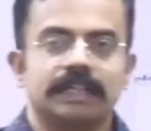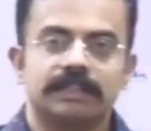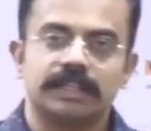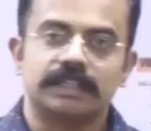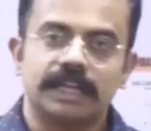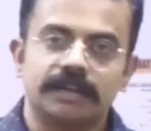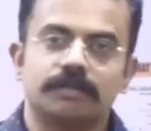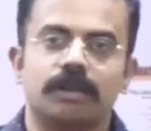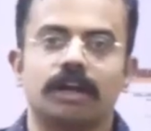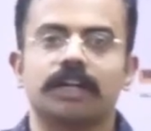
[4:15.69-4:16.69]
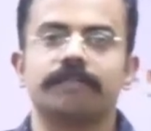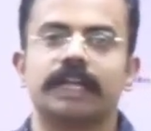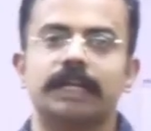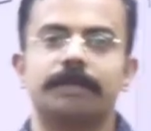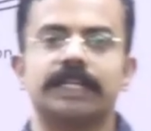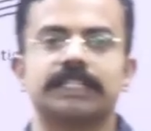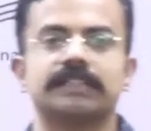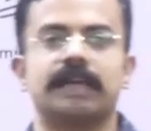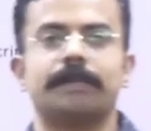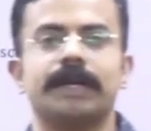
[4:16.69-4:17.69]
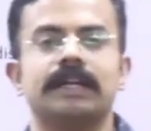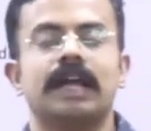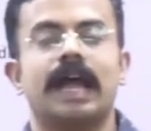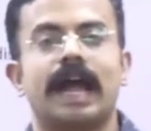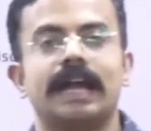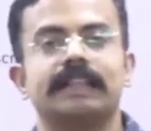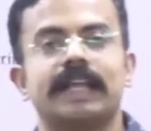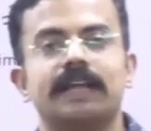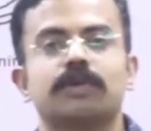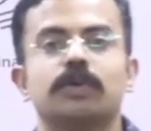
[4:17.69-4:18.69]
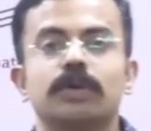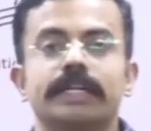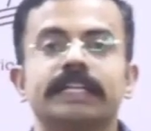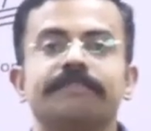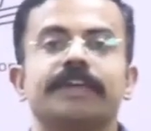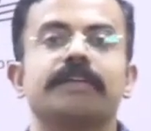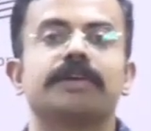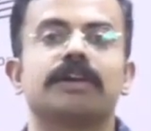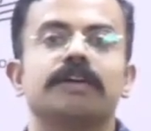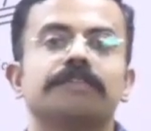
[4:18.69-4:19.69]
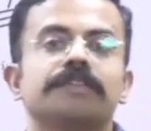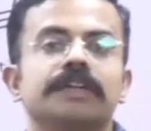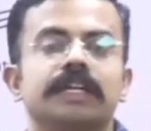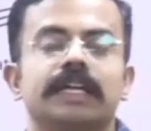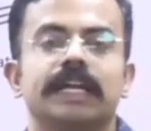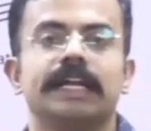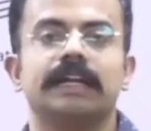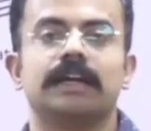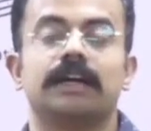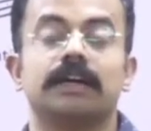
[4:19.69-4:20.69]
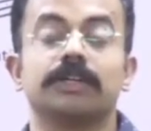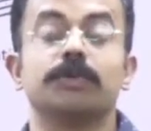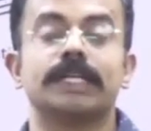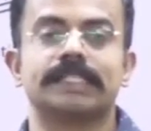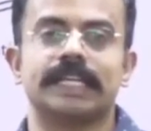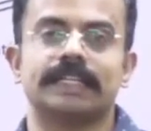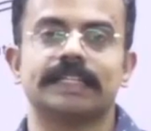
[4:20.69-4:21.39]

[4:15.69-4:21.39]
So there, a lot of deliberations happened, and they ruled in favor of USA.